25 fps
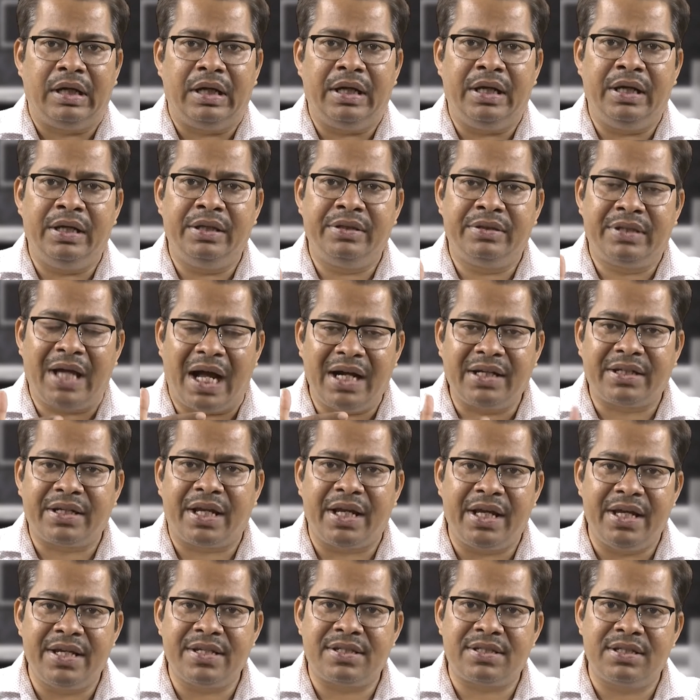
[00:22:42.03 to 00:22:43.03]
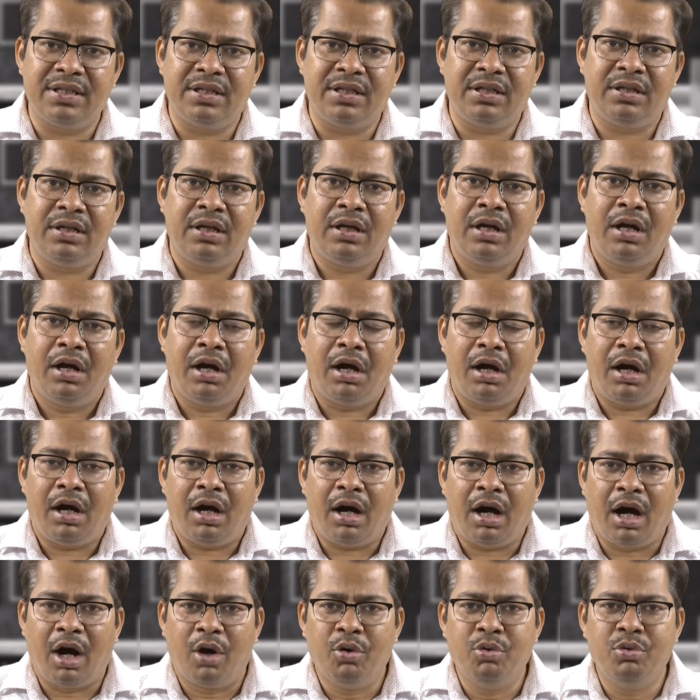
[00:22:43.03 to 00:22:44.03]
in that case uh,
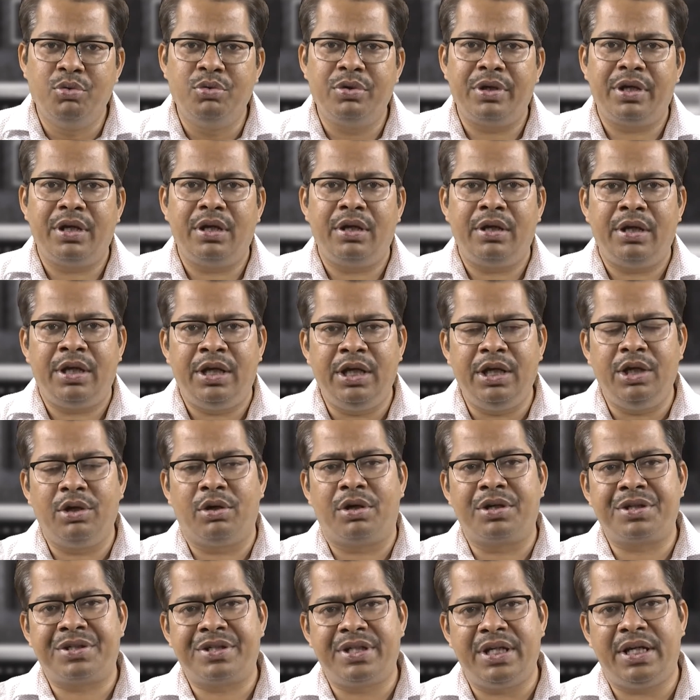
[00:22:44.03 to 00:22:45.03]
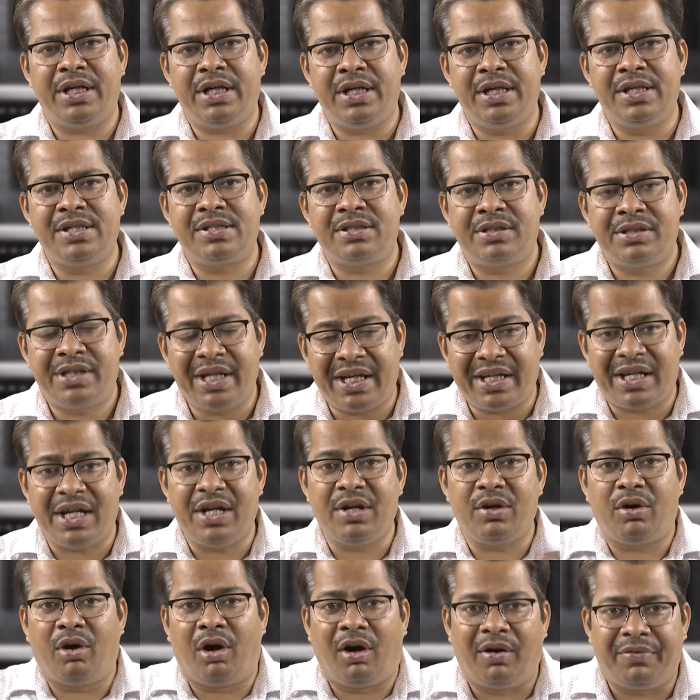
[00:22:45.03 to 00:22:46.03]
how he or she is
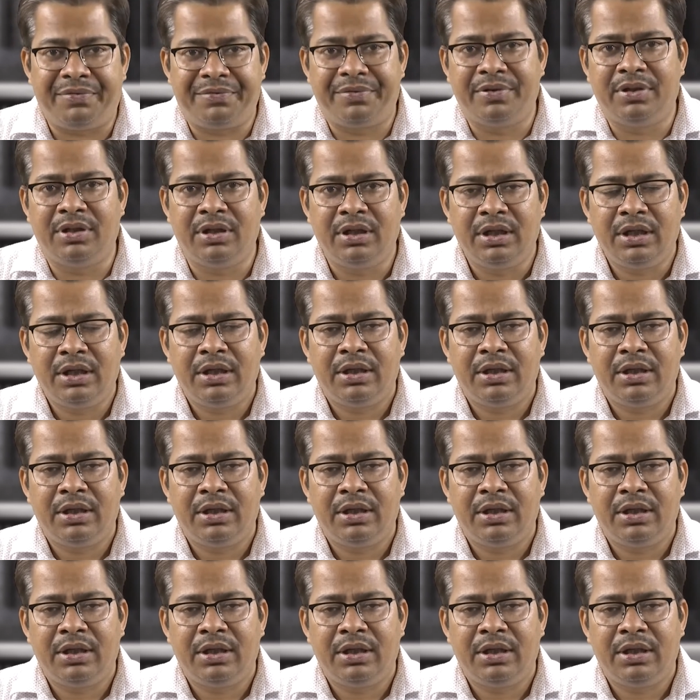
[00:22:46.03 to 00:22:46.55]
taking off uh,